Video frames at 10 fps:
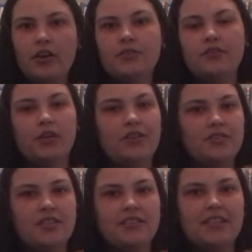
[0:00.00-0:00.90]
So if you're
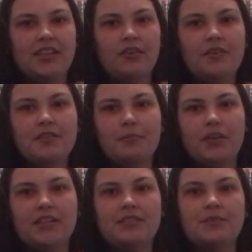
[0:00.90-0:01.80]
interested in seeing those,
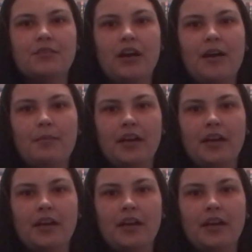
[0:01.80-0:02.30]
please subscribe